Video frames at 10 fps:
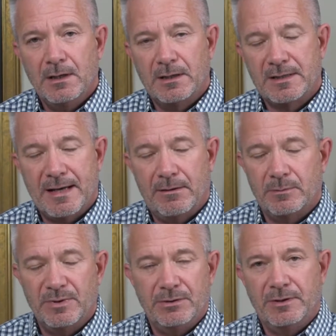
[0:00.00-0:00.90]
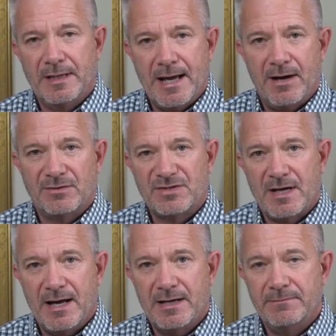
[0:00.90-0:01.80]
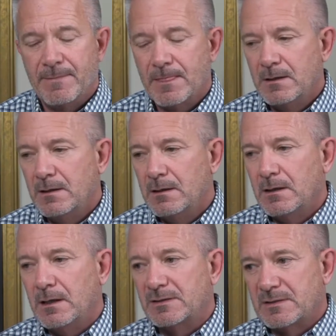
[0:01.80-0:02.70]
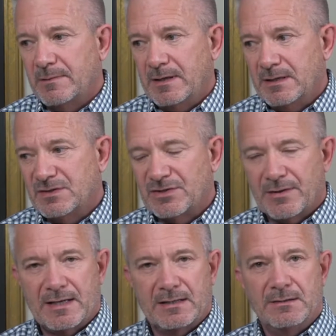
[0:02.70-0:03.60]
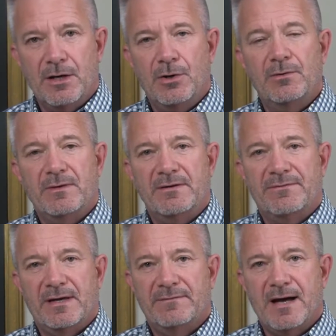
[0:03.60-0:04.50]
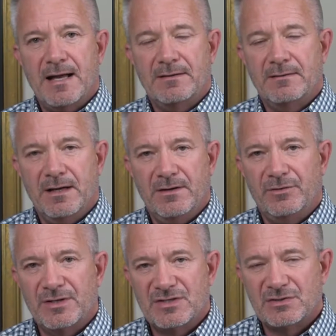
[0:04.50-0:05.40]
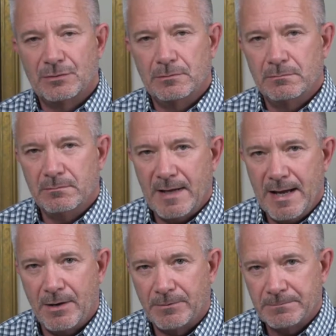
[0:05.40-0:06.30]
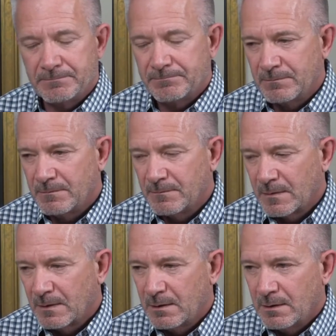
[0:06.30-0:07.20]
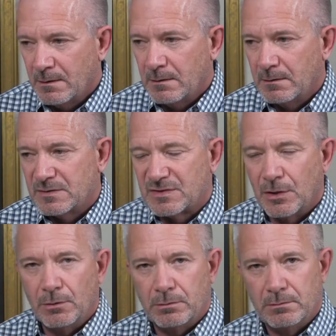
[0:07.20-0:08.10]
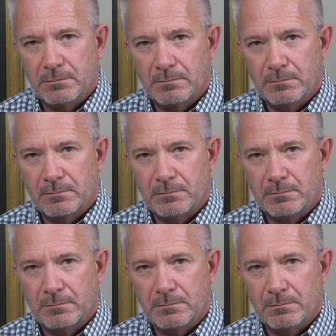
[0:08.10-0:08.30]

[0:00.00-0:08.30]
accountability outside. and so they can know if they've gotten every student out. So